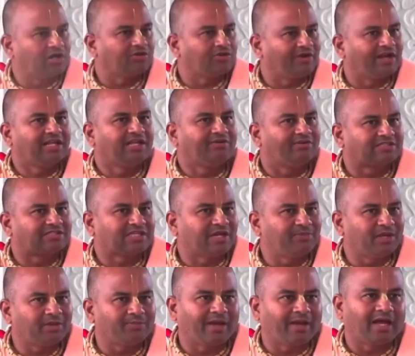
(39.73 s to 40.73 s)
The next day morning,
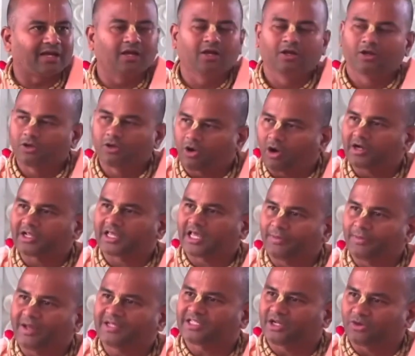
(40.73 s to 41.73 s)
while he was coming back,
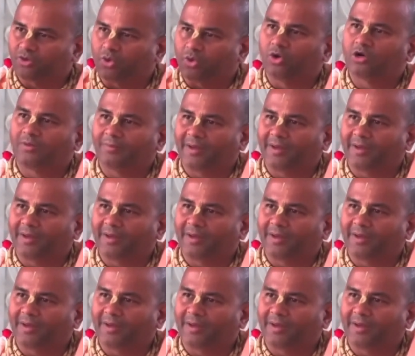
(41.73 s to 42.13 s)
Lord came